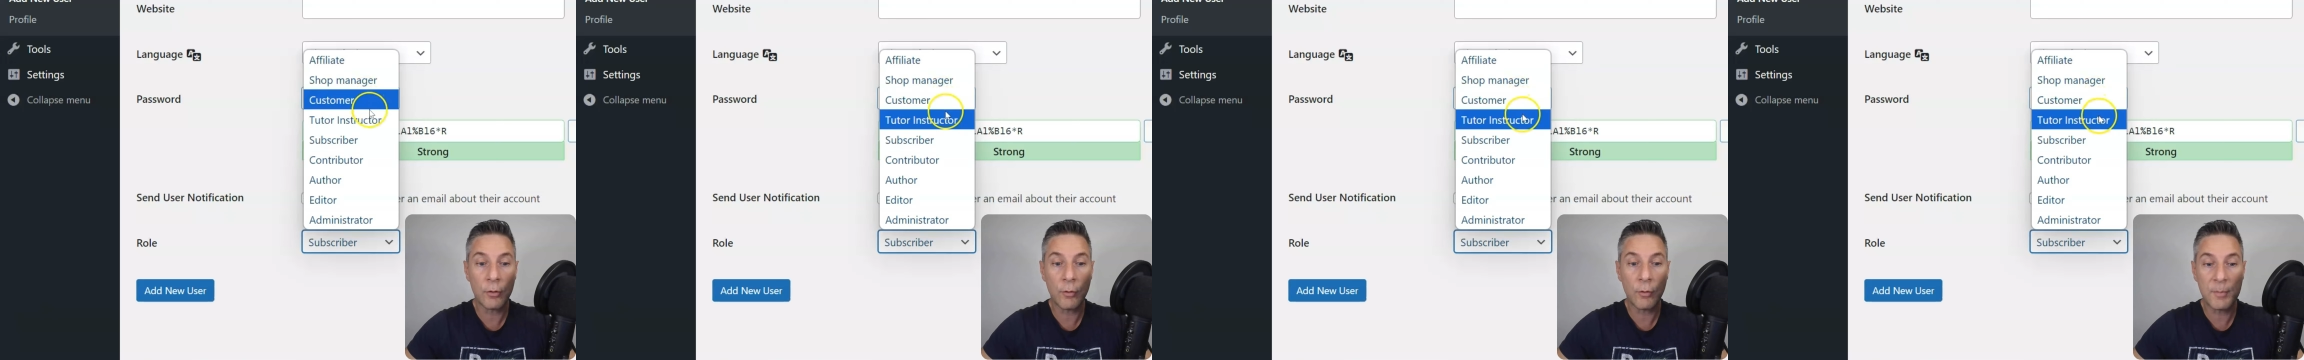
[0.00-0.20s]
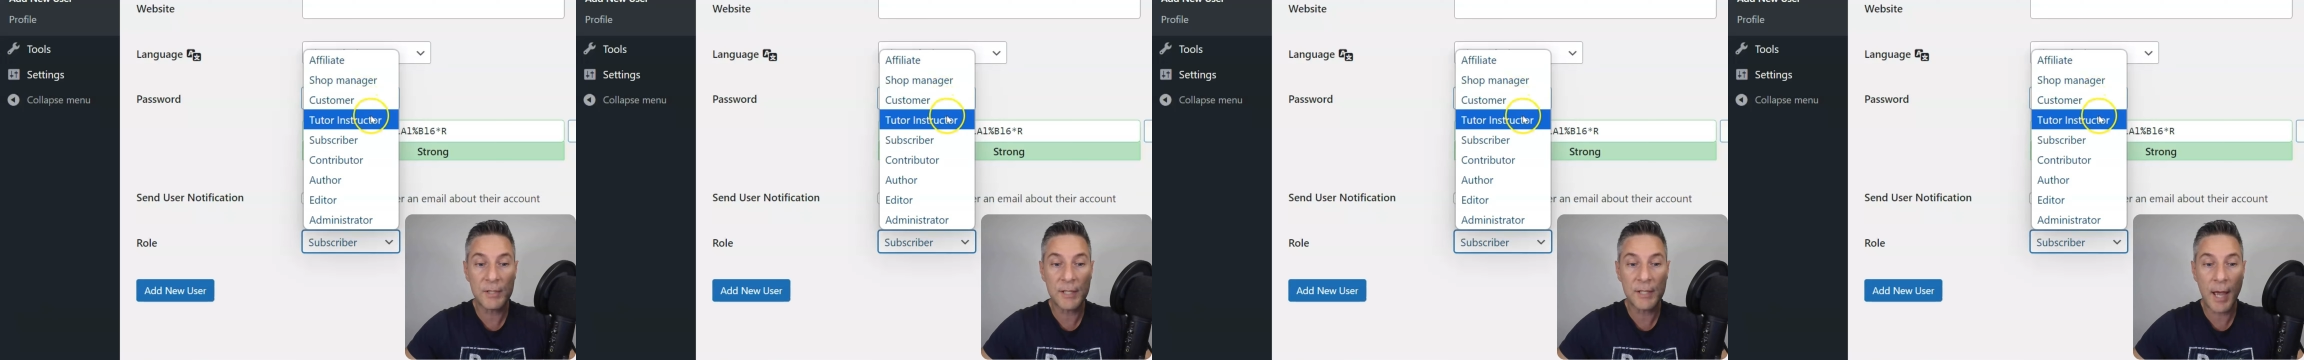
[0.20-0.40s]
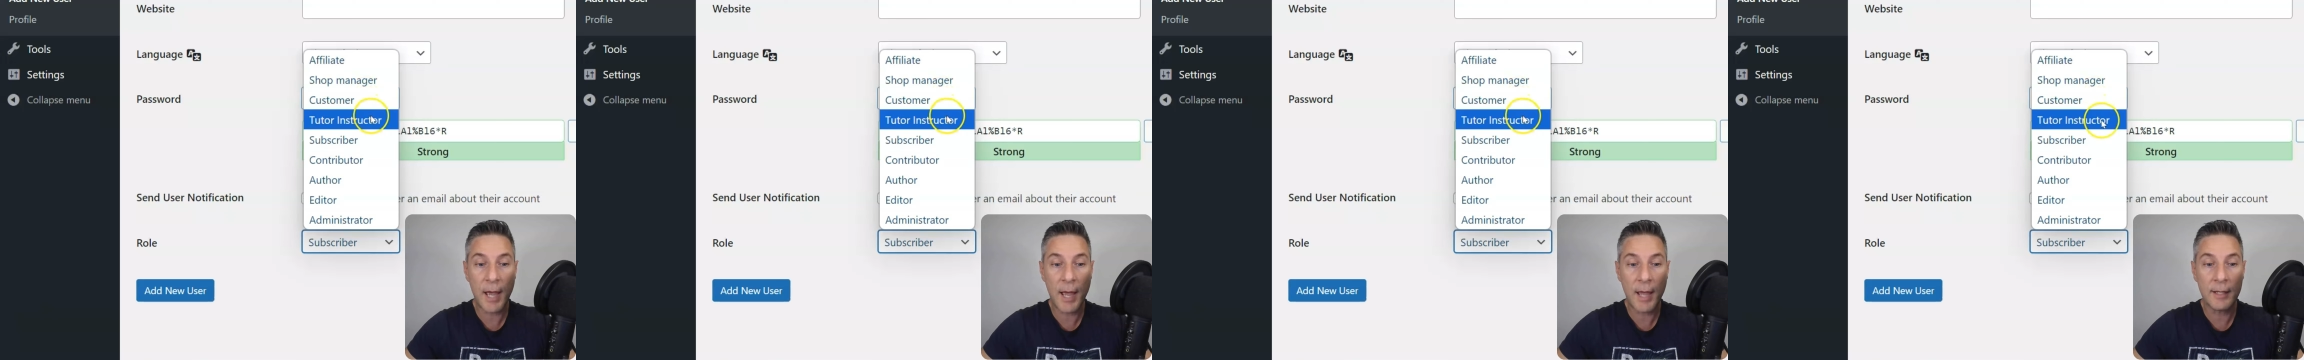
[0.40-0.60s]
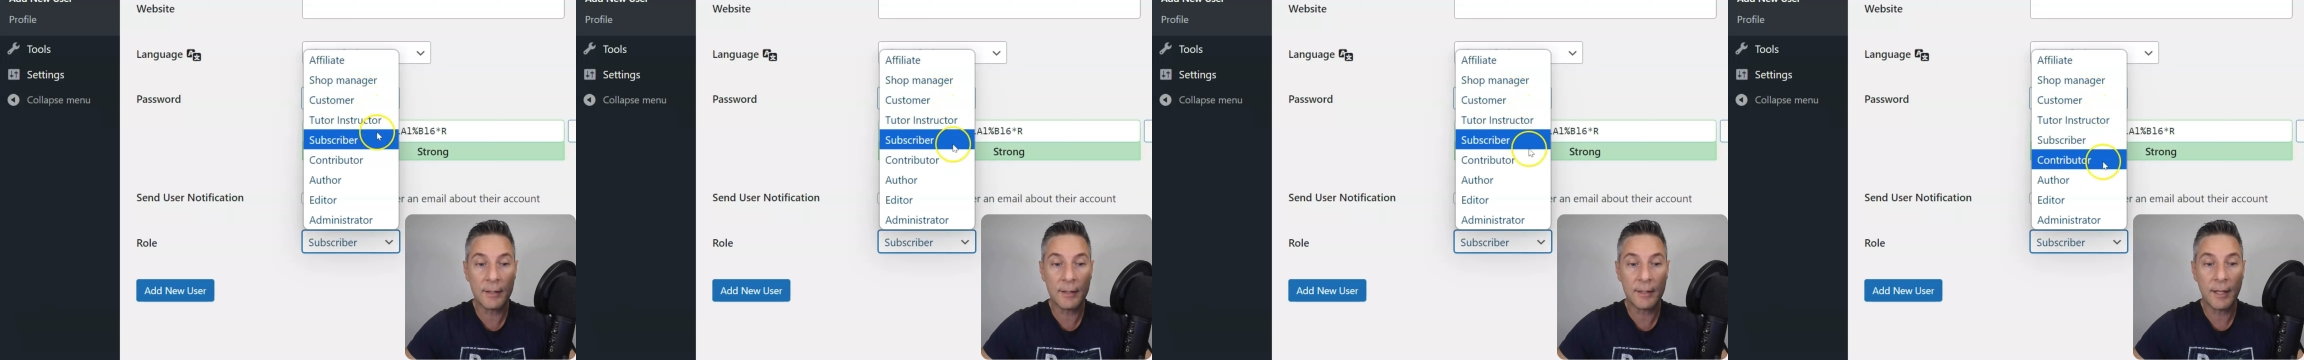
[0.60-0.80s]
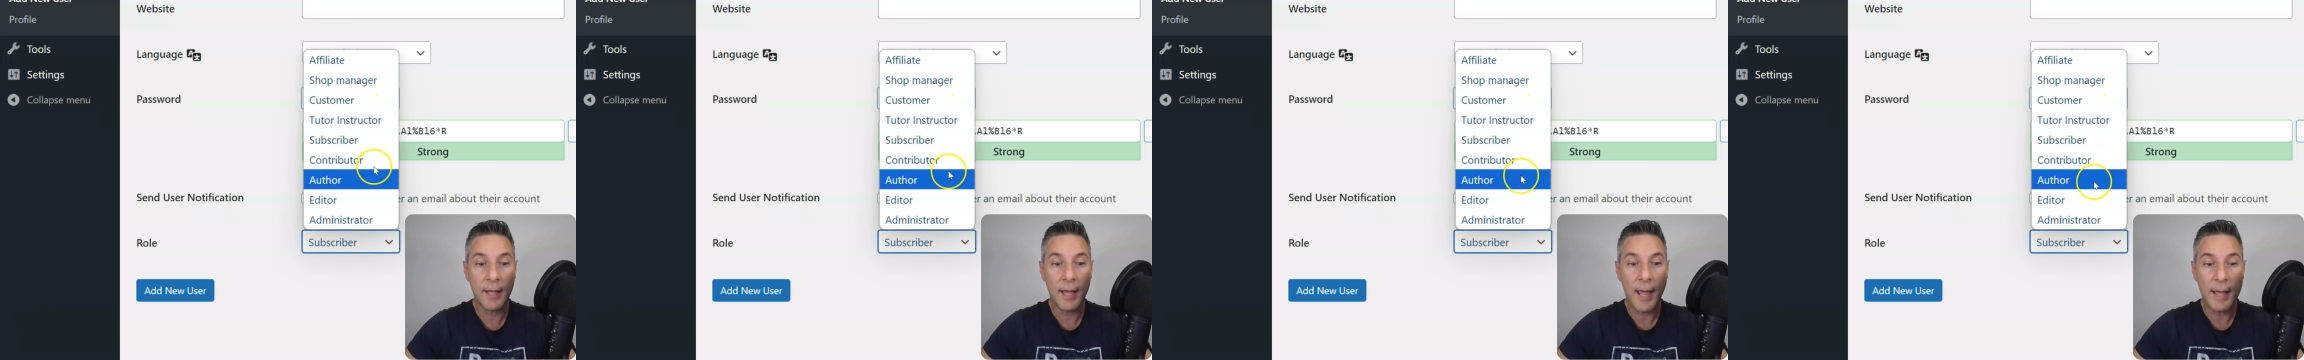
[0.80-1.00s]
website,
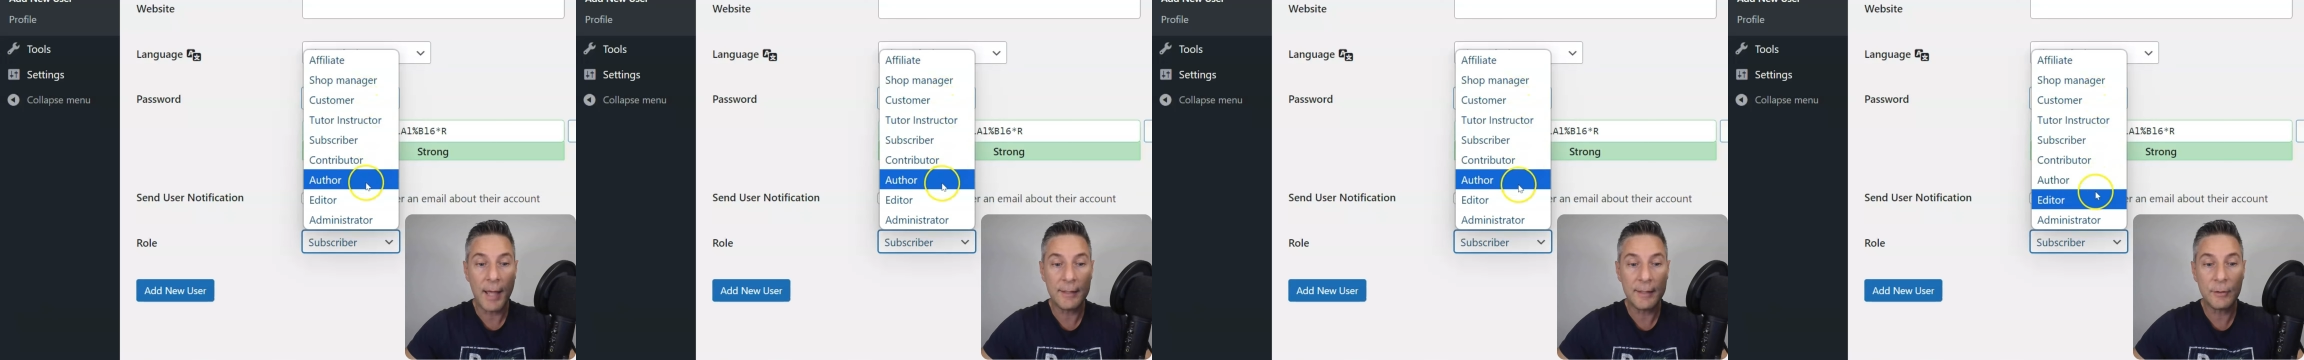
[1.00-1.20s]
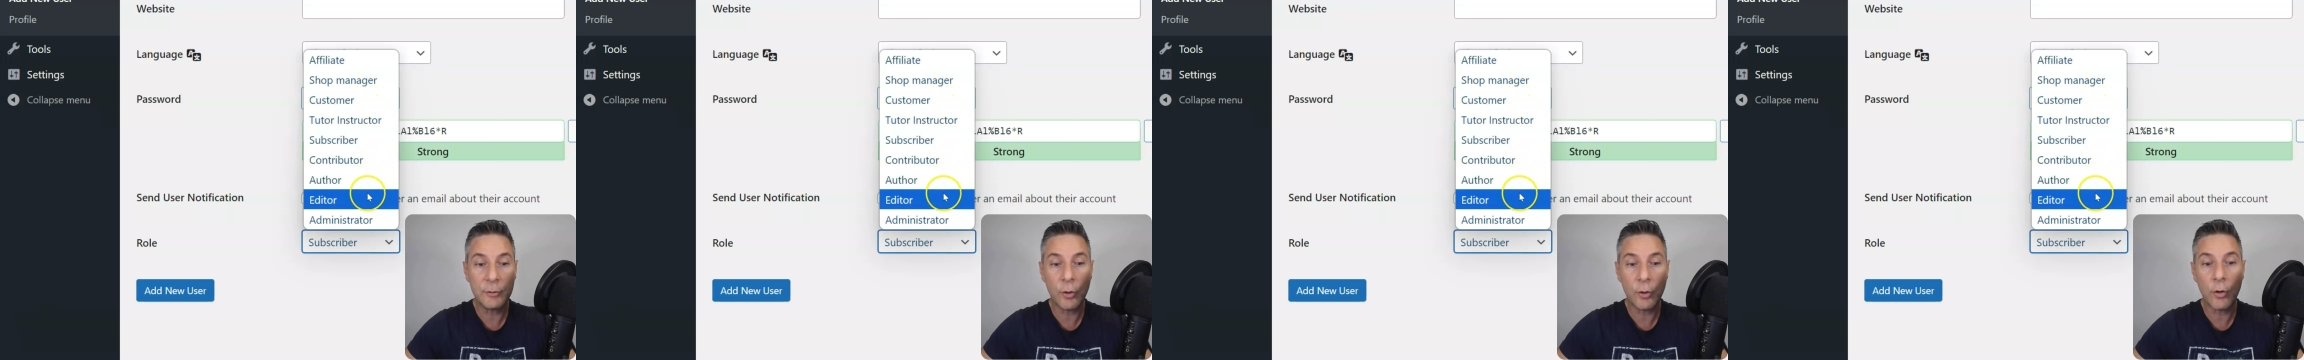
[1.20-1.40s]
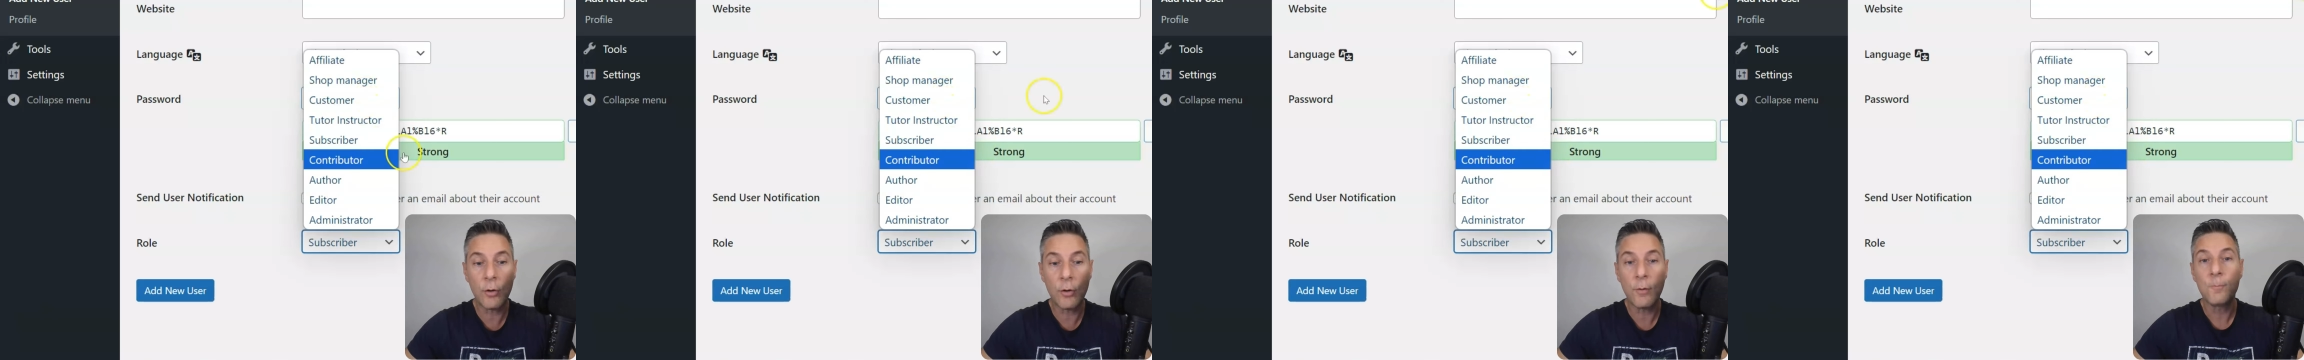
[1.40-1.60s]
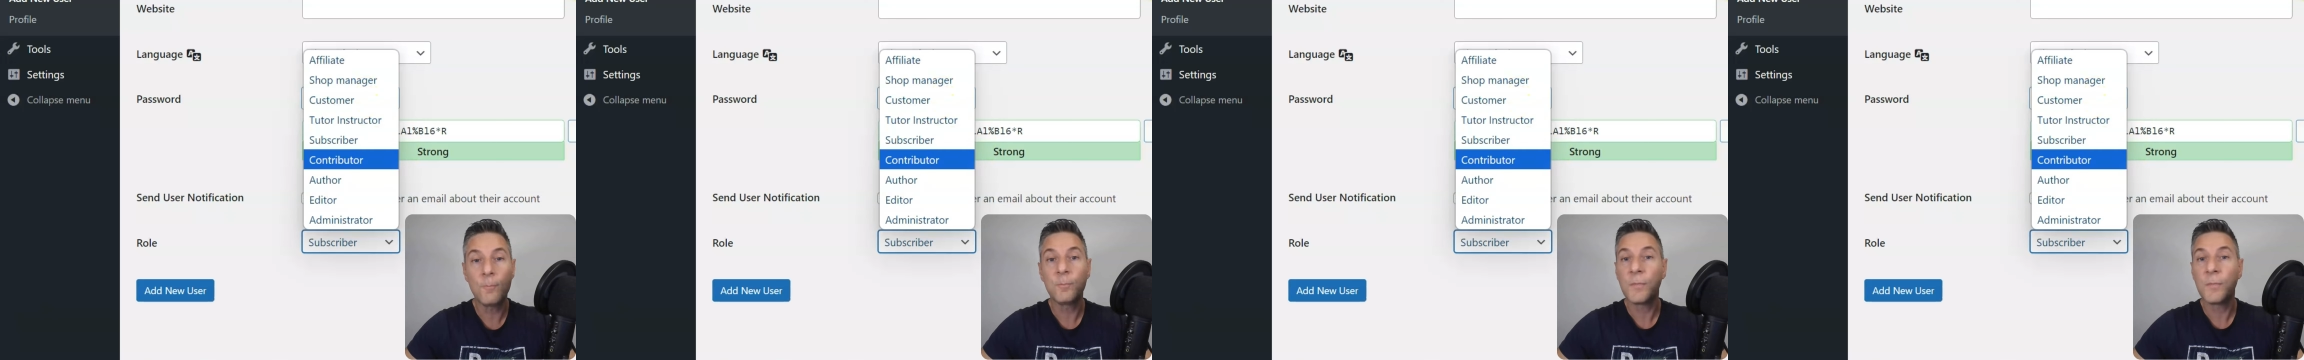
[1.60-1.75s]
editor,